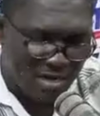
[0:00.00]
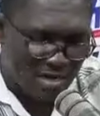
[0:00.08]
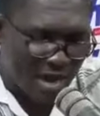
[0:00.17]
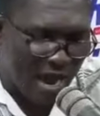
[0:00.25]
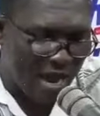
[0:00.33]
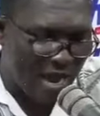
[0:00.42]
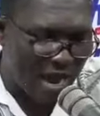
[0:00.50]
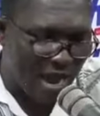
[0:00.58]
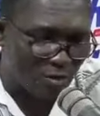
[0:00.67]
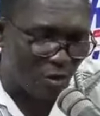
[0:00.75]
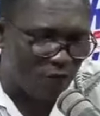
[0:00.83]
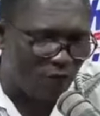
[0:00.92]
Now,
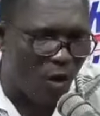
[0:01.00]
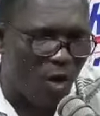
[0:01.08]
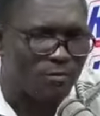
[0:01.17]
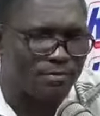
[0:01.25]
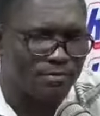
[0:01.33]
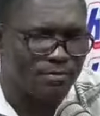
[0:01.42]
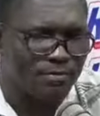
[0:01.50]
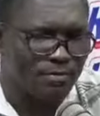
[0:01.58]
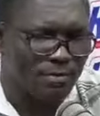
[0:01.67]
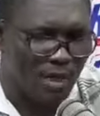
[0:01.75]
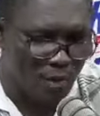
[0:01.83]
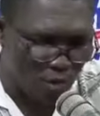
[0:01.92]
at a four,
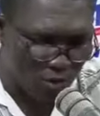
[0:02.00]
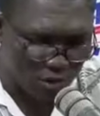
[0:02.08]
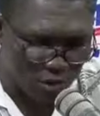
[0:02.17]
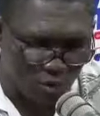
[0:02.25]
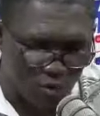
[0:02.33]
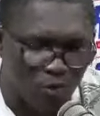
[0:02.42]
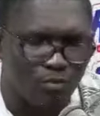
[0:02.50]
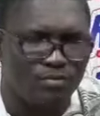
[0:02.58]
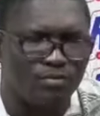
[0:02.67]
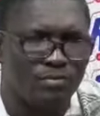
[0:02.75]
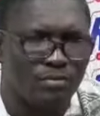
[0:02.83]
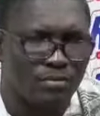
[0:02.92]
oh, Christo moon.
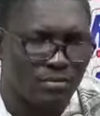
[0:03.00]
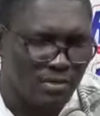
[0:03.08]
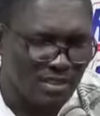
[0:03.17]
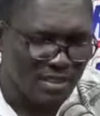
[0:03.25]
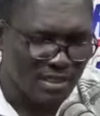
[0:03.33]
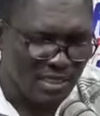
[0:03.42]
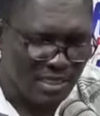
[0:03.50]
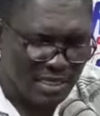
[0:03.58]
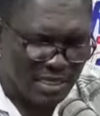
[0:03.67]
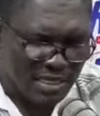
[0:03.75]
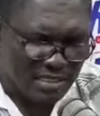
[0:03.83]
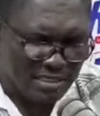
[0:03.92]

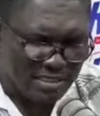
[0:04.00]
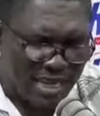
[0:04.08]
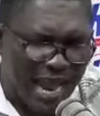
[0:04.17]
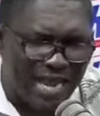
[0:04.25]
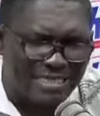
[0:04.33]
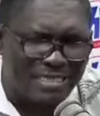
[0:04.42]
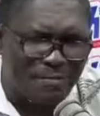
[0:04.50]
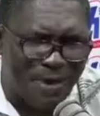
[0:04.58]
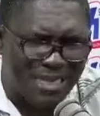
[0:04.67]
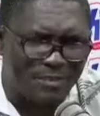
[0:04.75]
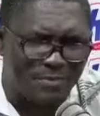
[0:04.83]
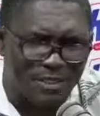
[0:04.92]
Side
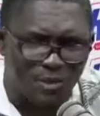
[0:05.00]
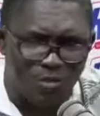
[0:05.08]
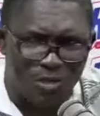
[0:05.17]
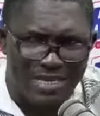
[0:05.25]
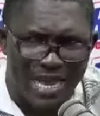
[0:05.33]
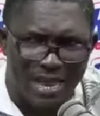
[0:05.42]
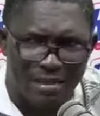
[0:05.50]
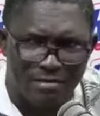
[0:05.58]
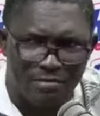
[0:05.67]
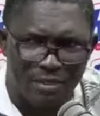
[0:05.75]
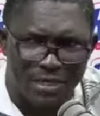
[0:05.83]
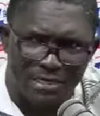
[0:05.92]
department where are
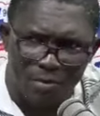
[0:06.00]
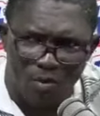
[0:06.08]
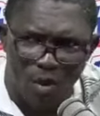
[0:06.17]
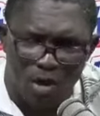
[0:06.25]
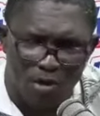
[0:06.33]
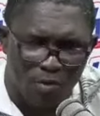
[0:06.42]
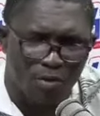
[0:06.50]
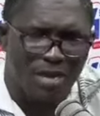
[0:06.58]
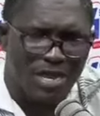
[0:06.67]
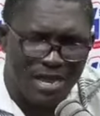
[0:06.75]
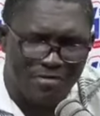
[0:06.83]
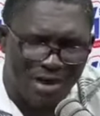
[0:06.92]
your democoy, no,
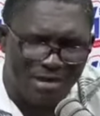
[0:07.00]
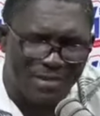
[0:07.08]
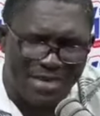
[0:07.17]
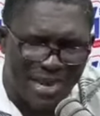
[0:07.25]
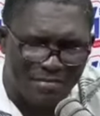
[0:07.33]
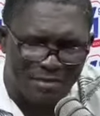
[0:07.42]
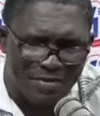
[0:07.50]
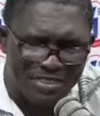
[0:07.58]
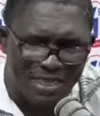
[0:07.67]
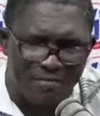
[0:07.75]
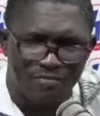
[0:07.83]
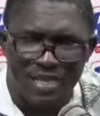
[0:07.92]
and Rammy can be
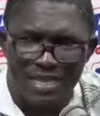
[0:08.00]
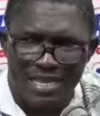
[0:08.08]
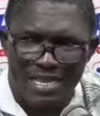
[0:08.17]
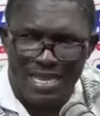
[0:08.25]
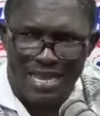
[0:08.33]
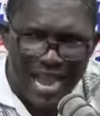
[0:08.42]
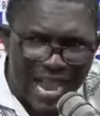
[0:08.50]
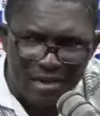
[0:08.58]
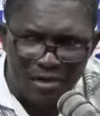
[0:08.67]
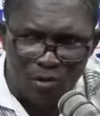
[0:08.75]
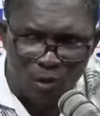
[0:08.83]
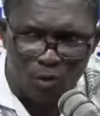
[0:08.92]
said, hell
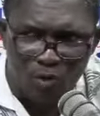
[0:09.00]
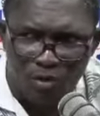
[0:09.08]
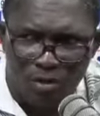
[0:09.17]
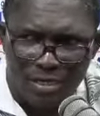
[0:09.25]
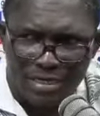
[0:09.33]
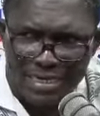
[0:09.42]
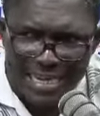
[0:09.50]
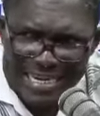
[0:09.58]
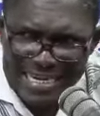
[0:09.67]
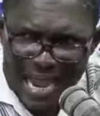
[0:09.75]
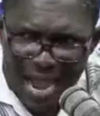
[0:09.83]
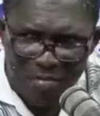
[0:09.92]
no,
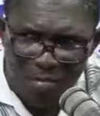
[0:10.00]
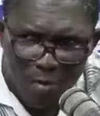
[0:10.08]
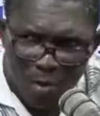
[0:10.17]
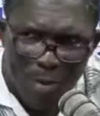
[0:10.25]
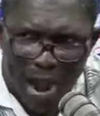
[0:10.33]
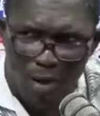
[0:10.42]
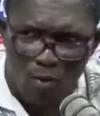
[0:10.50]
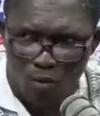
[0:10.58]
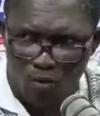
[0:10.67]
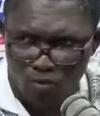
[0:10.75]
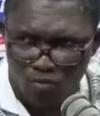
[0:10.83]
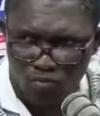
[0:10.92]
nay,
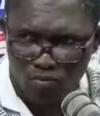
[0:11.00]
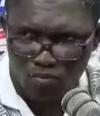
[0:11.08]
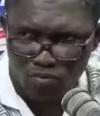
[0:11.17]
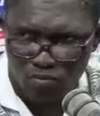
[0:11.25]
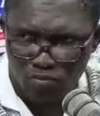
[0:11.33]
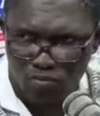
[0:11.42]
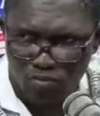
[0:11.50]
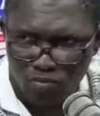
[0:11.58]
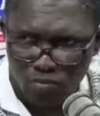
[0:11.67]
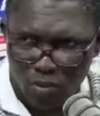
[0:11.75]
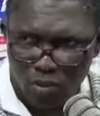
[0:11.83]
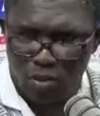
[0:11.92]
Bomubaco.
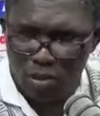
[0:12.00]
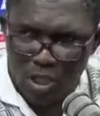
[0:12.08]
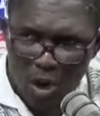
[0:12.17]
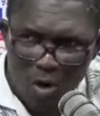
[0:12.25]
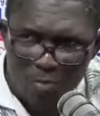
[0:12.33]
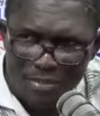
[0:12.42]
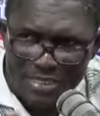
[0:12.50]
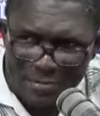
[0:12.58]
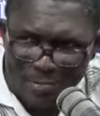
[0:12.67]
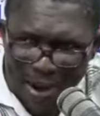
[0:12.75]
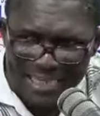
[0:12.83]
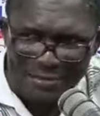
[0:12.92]
Your
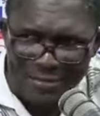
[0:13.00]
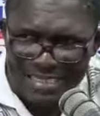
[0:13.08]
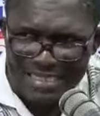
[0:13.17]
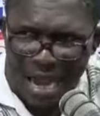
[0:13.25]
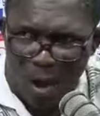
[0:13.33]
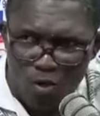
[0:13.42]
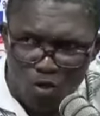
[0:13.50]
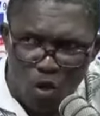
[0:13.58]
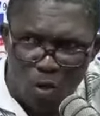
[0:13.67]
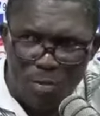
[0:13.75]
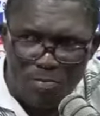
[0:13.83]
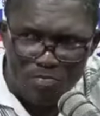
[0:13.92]
departments are who
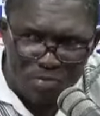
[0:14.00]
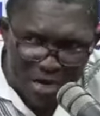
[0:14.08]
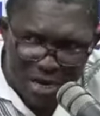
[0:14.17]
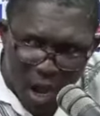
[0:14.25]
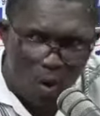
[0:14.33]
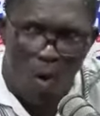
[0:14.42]
will be brave.